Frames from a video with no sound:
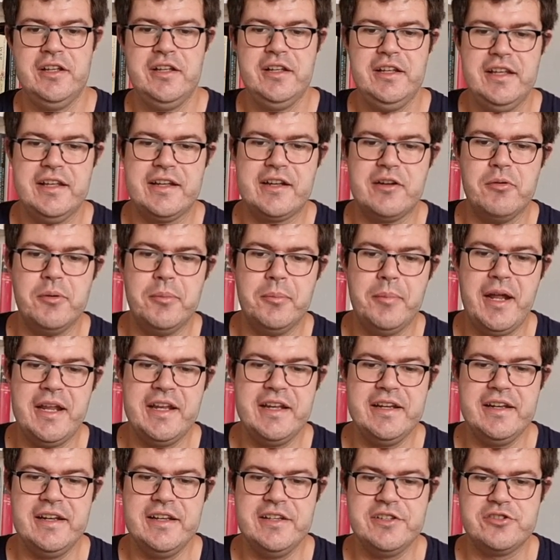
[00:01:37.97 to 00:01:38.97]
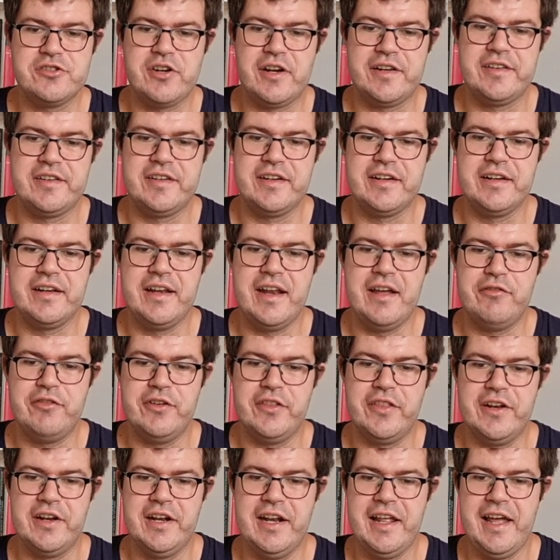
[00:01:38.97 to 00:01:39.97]
it can remain interesting
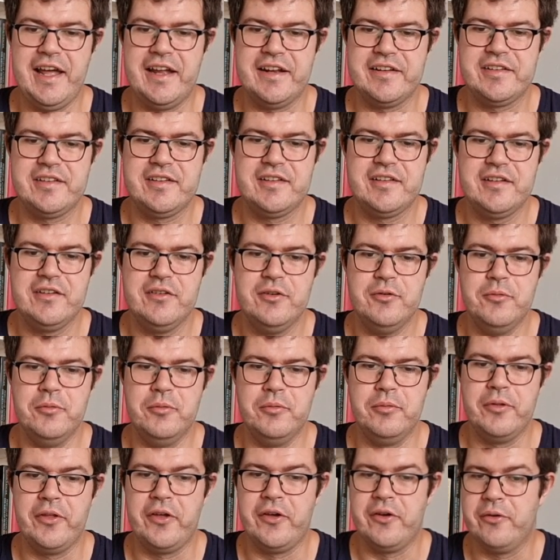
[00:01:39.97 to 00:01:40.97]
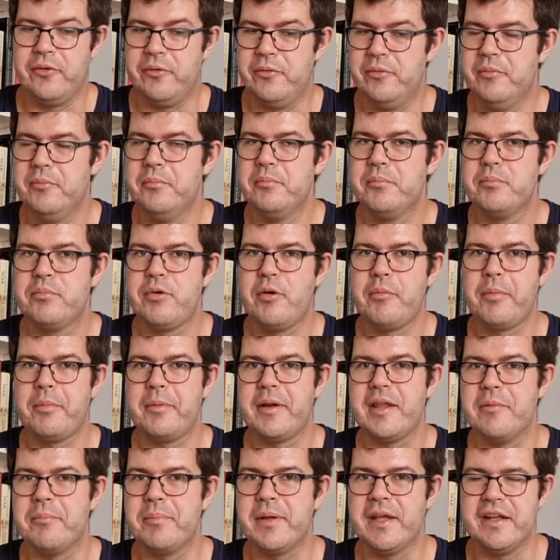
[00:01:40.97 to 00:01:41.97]
nevertheless, although
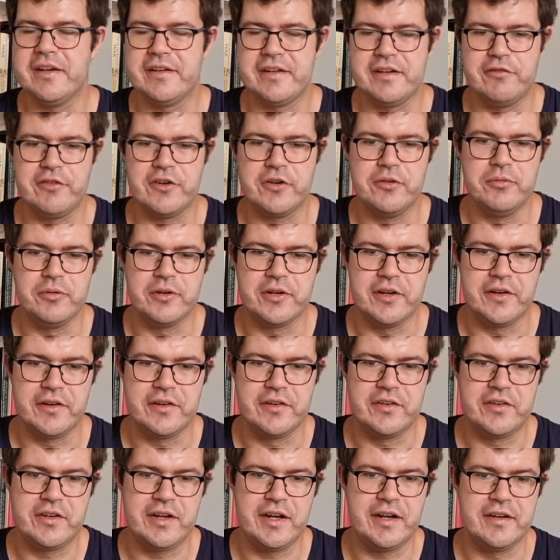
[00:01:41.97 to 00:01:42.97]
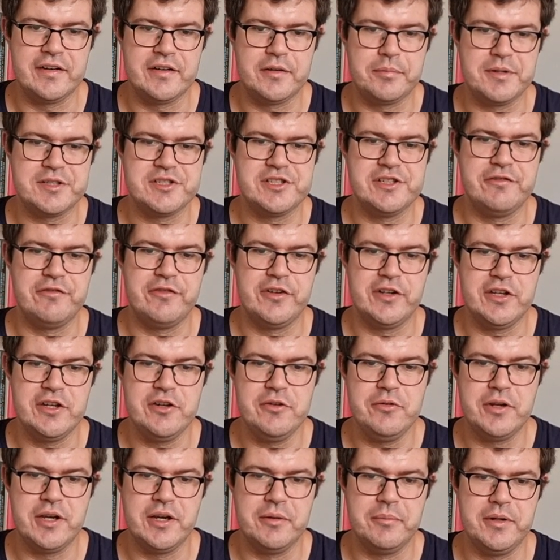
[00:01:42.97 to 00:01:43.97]
probably a bit difficult to understand, especially for
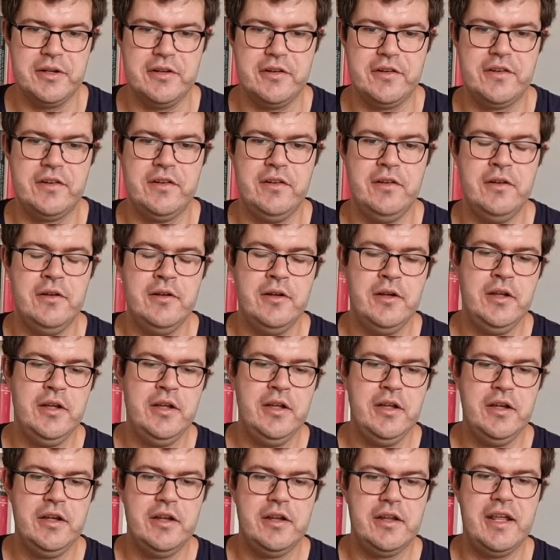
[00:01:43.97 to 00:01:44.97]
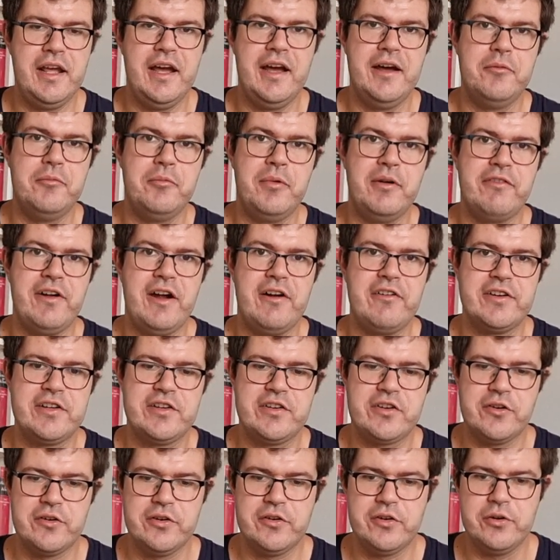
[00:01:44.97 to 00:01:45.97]
newcomers. Yet, with
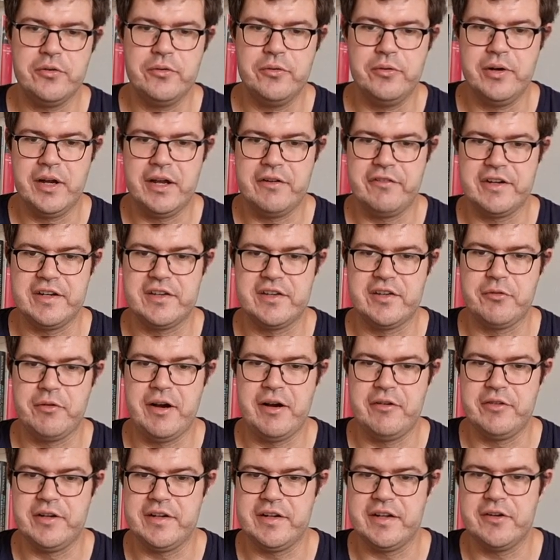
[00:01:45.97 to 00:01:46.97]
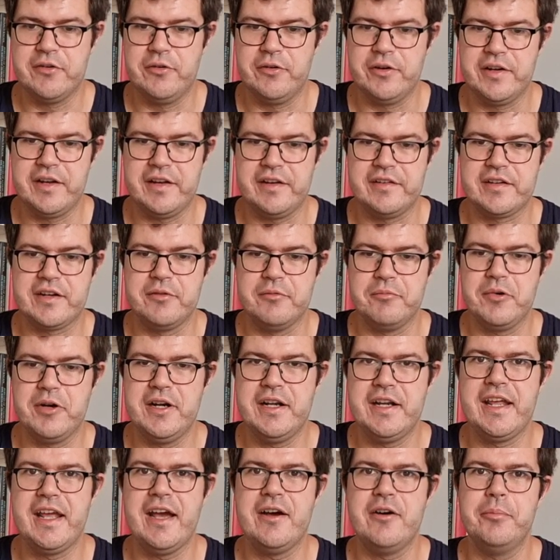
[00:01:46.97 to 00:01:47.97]
Aristotle, having surrounding context can
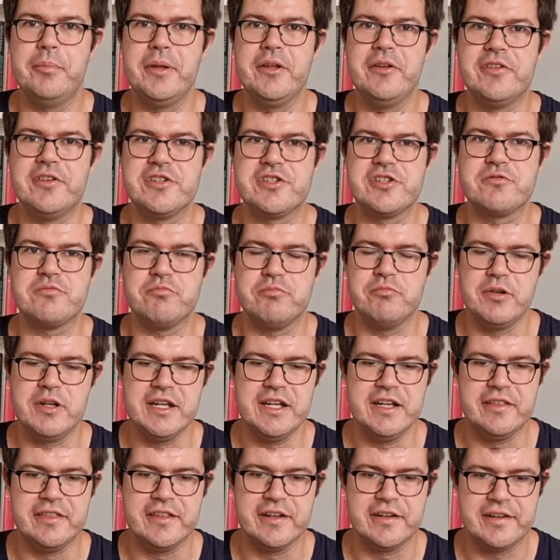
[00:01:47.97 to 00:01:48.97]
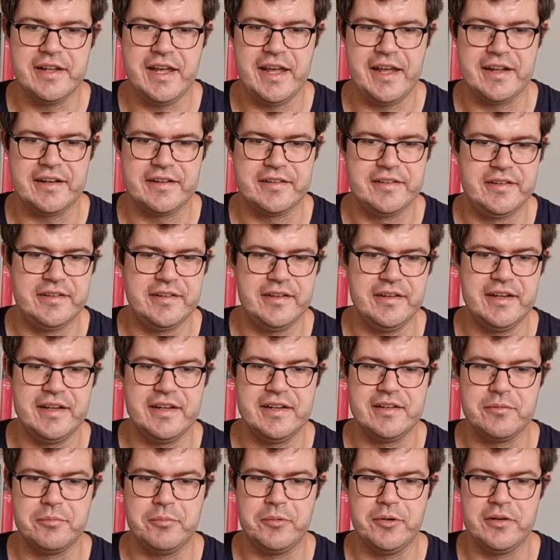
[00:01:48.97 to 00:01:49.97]
really help you to just read the text and
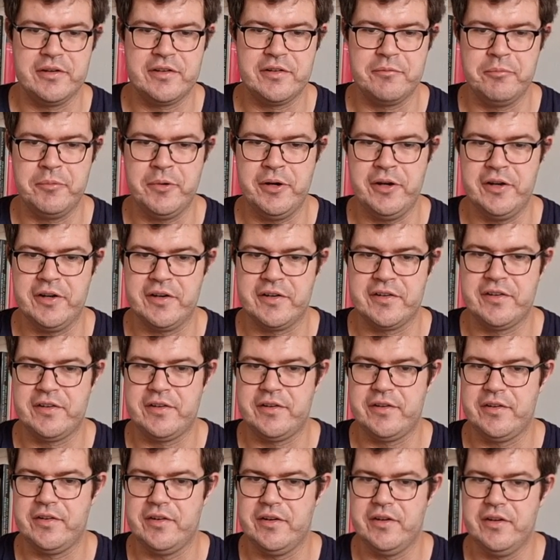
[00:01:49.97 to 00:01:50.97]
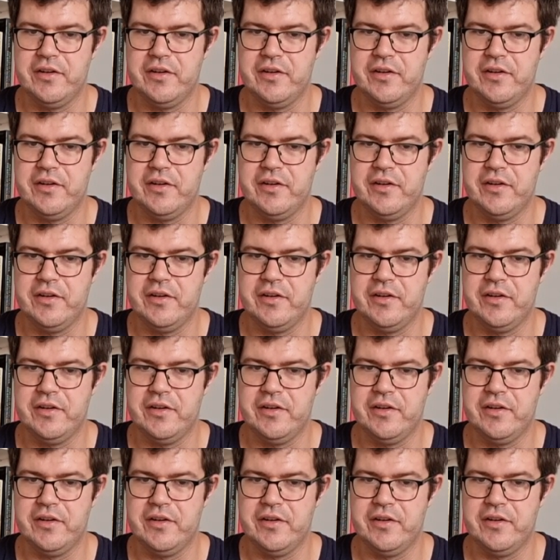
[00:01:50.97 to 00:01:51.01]
his works